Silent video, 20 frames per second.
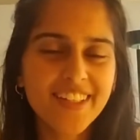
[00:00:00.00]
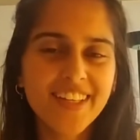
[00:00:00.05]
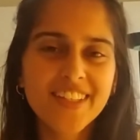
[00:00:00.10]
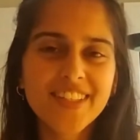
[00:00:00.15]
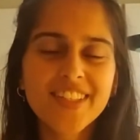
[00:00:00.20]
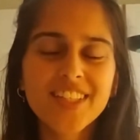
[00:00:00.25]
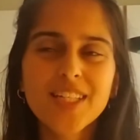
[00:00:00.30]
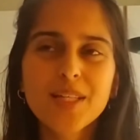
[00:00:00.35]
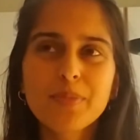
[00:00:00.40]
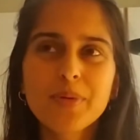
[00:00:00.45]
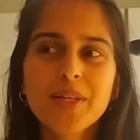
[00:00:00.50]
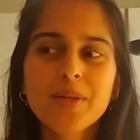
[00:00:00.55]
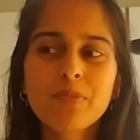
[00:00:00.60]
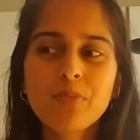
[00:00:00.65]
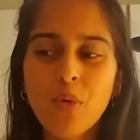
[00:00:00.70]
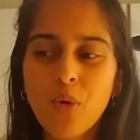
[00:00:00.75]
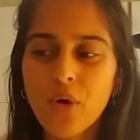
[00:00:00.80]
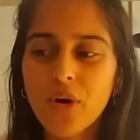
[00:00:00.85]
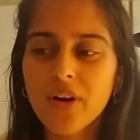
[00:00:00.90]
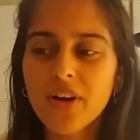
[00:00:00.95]
It's going to be
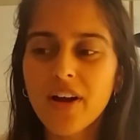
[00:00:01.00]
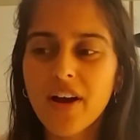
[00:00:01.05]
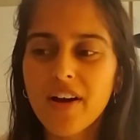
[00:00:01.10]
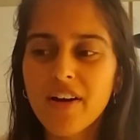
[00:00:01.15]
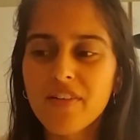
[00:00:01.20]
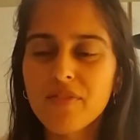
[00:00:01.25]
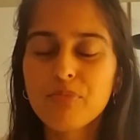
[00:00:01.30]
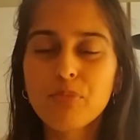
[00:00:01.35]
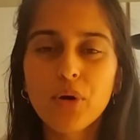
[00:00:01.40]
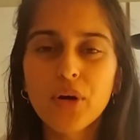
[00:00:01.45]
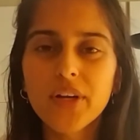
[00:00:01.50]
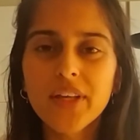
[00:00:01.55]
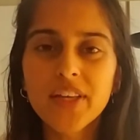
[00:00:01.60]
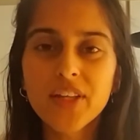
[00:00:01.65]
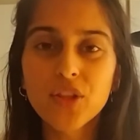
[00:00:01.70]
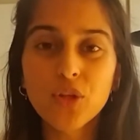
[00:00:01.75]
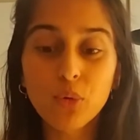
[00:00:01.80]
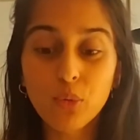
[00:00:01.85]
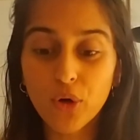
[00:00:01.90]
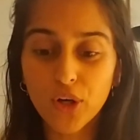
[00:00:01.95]
more of putting
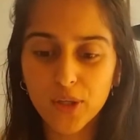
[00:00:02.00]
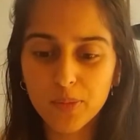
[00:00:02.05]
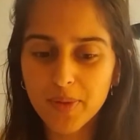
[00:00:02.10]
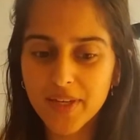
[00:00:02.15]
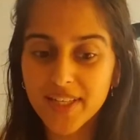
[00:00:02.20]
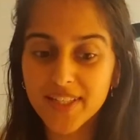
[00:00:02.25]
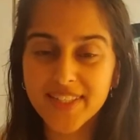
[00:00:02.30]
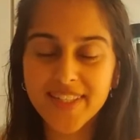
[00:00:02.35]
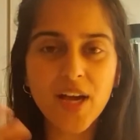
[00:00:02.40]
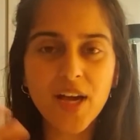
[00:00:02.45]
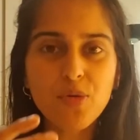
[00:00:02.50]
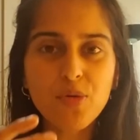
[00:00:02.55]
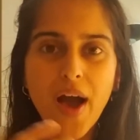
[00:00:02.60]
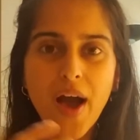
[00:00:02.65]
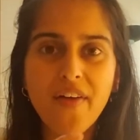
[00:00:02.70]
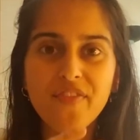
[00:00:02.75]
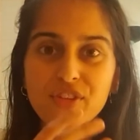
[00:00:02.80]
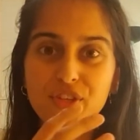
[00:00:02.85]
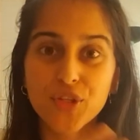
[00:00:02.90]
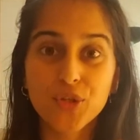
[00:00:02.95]
in the work because now you
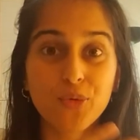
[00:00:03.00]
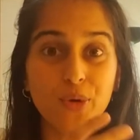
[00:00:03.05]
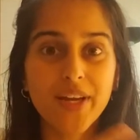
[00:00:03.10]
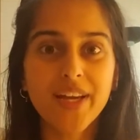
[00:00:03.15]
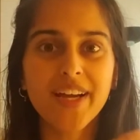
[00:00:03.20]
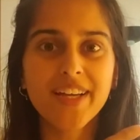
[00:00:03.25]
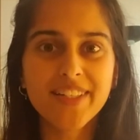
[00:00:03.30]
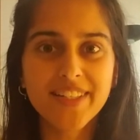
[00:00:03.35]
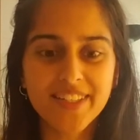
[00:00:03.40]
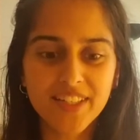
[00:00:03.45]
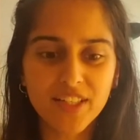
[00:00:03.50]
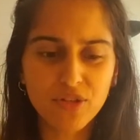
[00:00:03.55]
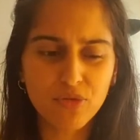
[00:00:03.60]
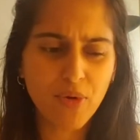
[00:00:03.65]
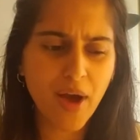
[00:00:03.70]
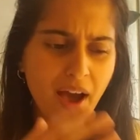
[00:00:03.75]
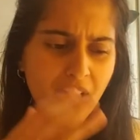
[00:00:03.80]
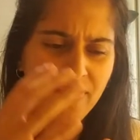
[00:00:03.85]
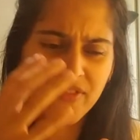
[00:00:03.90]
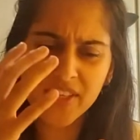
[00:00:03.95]
have this great idea. You
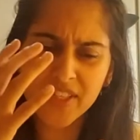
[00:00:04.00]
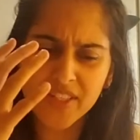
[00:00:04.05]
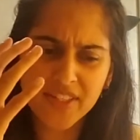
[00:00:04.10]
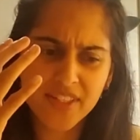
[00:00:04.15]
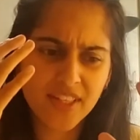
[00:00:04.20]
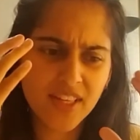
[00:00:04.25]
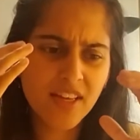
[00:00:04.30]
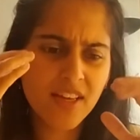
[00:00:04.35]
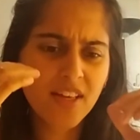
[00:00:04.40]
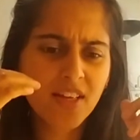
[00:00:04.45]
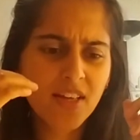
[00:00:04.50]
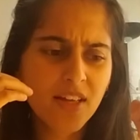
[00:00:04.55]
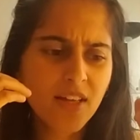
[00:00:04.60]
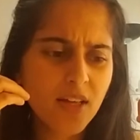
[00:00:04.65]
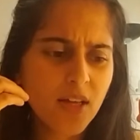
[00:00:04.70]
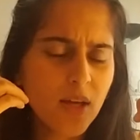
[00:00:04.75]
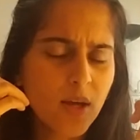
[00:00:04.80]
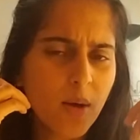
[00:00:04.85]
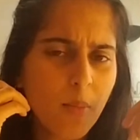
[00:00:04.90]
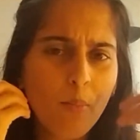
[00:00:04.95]
have this
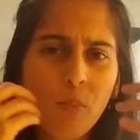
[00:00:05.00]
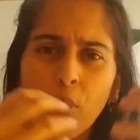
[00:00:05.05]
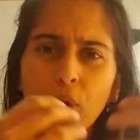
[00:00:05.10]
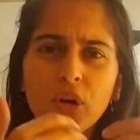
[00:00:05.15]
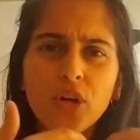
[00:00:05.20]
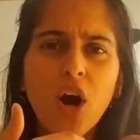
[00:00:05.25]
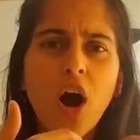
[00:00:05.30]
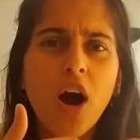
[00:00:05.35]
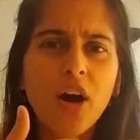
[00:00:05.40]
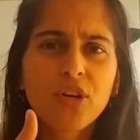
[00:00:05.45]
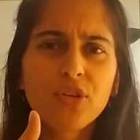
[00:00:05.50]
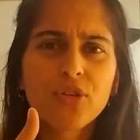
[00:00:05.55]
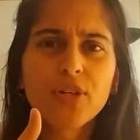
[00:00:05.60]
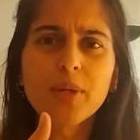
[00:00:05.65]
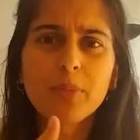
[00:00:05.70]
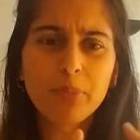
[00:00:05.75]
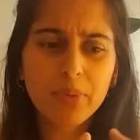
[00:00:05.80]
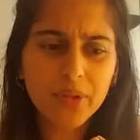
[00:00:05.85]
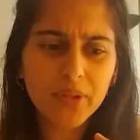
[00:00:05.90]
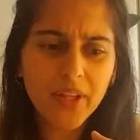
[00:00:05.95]
more
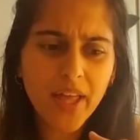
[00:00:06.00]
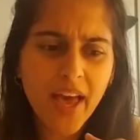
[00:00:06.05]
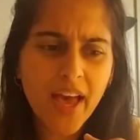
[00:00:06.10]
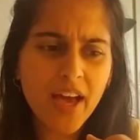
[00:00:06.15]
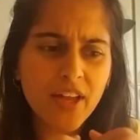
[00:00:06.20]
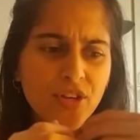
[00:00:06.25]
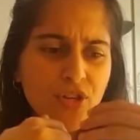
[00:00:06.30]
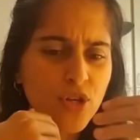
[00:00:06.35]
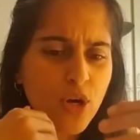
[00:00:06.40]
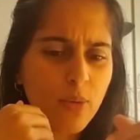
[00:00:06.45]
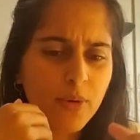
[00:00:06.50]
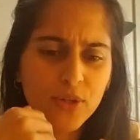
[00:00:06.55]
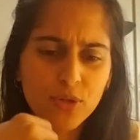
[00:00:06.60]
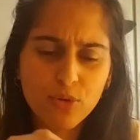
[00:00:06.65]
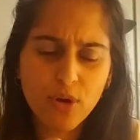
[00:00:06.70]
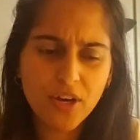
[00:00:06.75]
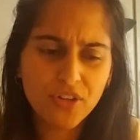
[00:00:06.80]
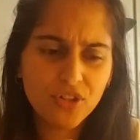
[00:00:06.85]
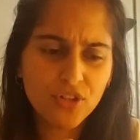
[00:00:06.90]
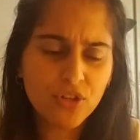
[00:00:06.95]
concrete plan. You know what
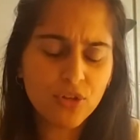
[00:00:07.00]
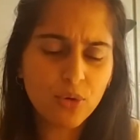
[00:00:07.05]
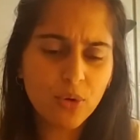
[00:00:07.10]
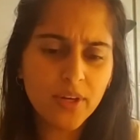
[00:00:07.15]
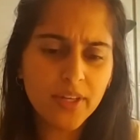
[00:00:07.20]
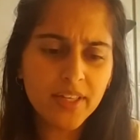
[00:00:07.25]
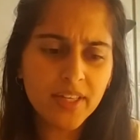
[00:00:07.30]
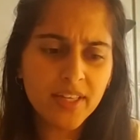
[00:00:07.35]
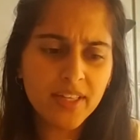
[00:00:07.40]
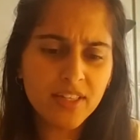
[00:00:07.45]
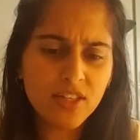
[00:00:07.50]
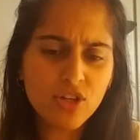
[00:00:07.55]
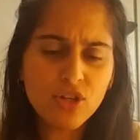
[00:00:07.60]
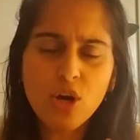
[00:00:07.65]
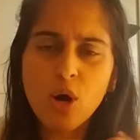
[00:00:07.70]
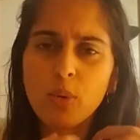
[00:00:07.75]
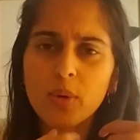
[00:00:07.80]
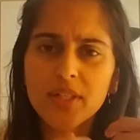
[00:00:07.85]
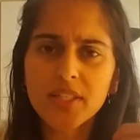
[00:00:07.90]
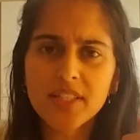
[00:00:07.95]
direction you're going in. You
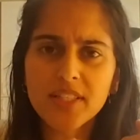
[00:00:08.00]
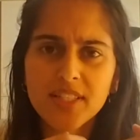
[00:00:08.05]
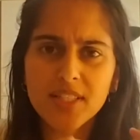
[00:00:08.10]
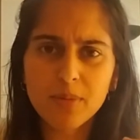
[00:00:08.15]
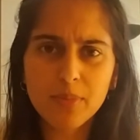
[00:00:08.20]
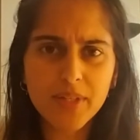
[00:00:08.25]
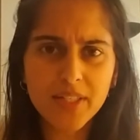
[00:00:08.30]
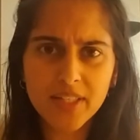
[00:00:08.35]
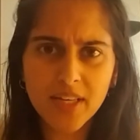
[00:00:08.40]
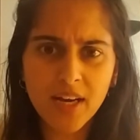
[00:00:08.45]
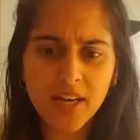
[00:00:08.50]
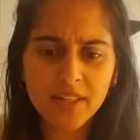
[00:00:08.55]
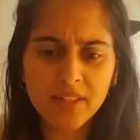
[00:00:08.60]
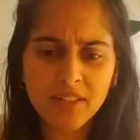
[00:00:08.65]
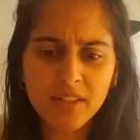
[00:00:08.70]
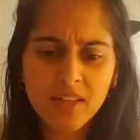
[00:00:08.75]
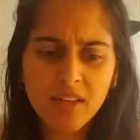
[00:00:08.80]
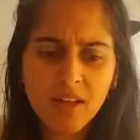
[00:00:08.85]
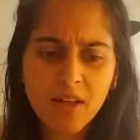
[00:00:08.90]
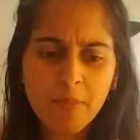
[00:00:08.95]
know what needs to be
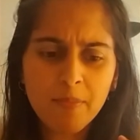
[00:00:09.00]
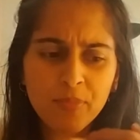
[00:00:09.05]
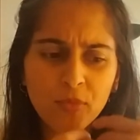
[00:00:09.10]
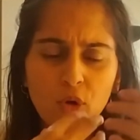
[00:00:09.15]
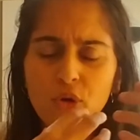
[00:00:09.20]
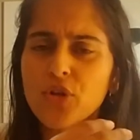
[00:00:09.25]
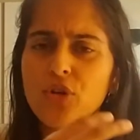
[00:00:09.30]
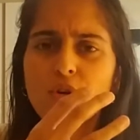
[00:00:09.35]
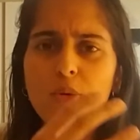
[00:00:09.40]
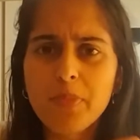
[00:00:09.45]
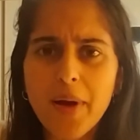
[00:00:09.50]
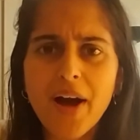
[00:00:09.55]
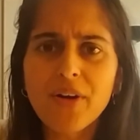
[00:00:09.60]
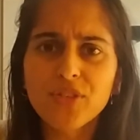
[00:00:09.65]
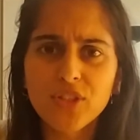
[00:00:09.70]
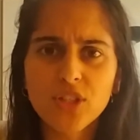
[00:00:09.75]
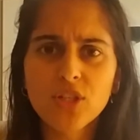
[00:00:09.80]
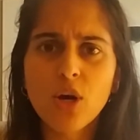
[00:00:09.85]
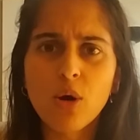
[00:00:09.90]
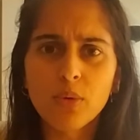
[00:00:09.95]
done, or you're
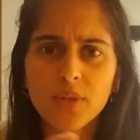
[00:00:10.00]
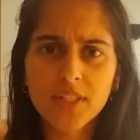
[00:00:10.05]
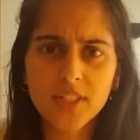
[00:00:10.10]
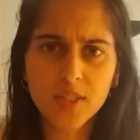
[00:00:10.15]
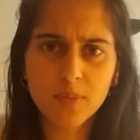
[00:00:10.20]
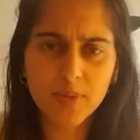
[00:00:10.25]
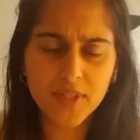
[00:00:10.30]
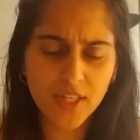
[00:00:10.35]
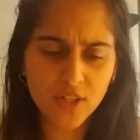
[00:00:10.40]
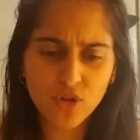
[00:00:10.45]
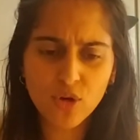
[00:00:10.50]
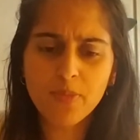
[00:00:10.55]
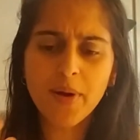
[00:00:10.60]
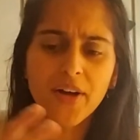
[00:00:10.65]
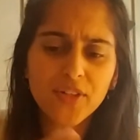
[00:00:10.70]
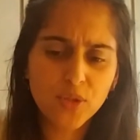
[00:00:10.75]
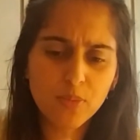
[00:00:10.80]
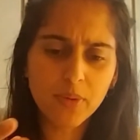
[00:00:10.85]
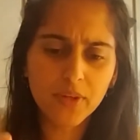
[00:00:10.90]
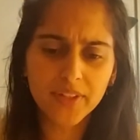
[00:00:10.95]
about to know what needs to be done. You're
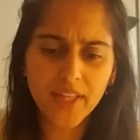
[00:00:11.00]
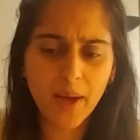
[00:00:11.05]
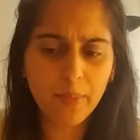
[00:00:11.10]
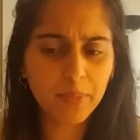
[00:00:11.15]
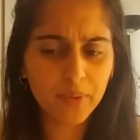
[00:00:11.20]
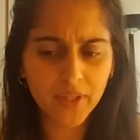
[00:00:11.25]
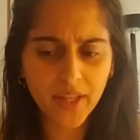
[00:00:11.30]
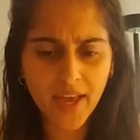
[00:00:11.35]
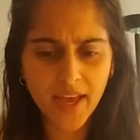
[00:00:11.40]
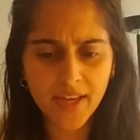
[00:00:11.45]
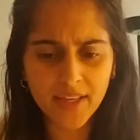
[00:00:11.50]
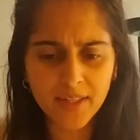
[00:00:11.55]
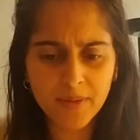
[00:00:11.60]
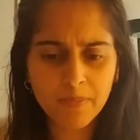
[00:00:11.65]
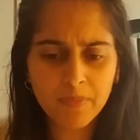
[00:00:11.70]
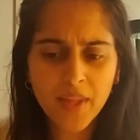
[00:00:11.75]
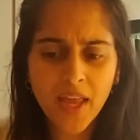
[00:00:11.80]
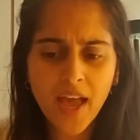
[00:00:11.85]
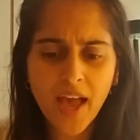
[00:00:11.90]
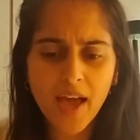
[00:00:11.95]
about to build that
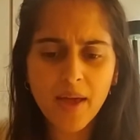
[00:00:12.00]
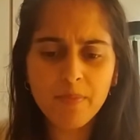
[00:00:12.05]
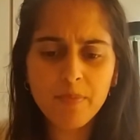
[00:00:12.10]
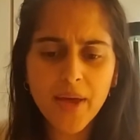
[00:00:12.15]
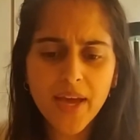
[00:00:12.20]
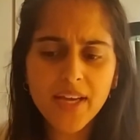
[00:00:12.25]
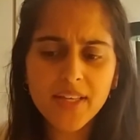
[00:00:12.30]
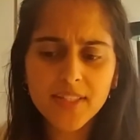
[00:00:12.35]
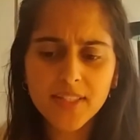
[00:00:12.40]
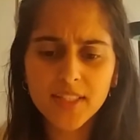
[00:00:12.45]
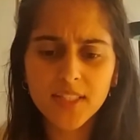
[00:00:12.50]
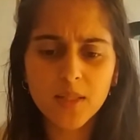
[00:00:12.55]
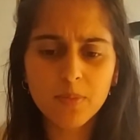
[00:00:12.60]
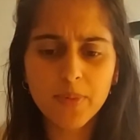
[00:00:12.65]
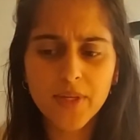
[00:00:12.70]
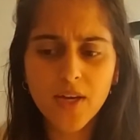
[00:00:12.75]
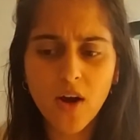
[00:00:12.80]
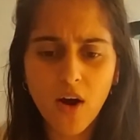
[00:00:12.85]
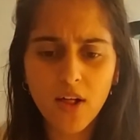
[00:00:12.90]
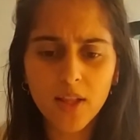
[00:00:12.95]
plan. And May is going to
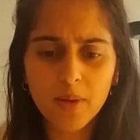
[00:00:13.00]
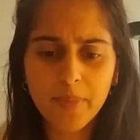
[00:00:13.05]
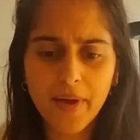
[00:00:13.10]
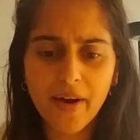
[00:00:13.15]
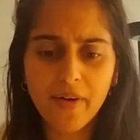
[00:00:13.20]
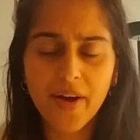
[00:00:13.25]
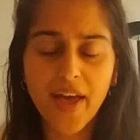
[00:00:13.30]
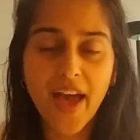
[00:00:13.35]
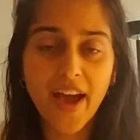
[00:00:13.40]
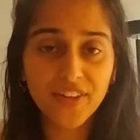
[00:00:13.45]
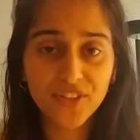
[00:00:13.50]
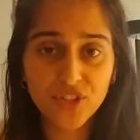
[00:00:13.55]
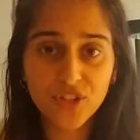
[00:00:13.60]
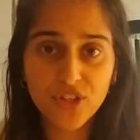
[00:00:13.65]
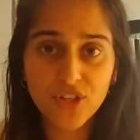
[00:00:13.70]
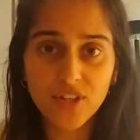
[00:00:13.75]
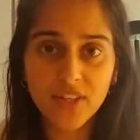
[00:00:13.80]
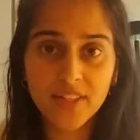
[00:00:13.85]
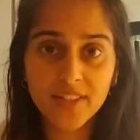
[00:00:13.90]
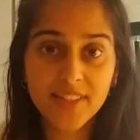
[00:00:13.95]
be all about
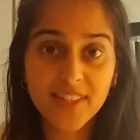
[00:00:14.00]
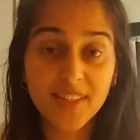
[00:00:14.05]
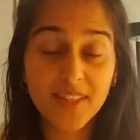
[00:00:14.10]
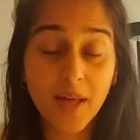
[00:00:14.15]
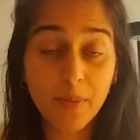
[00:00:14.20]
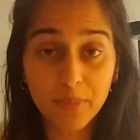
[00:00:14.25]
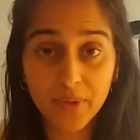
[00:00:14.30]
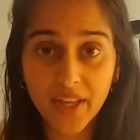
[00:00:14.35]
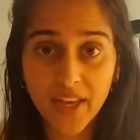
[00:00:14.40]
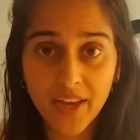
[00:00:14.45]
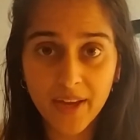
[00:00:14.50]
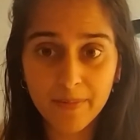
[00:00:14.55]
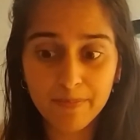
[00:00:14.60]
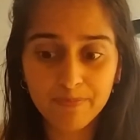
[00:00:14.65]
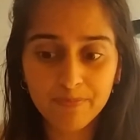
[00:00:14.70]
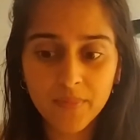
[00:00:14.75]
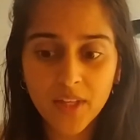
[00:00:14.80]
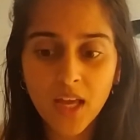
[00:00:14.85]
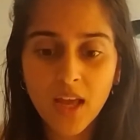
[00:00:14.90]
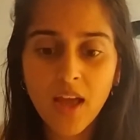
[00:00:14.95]
executing to that plan.